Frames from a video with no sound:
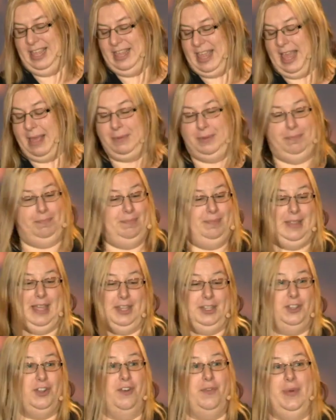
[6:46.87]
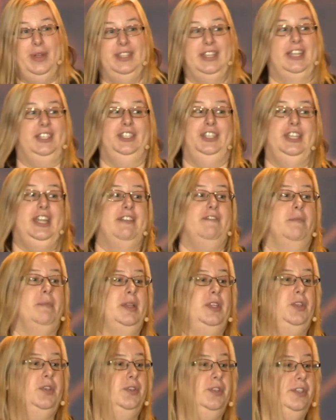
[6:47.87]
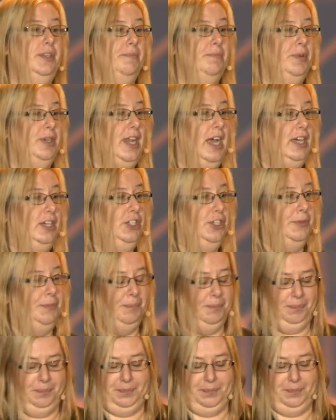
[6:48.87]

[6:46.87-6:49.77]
that, that software has actually never been used in production.